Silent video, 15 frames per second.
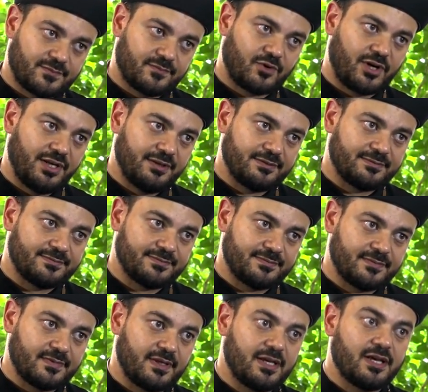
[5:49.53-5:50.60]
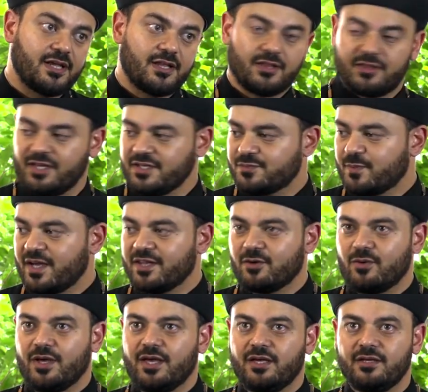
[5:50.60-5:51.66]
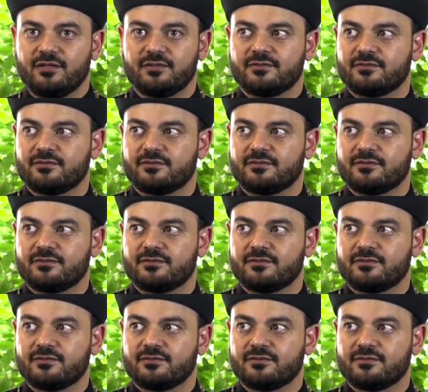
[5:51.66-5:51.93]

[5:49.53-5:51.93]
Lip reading: Right? This, by the way,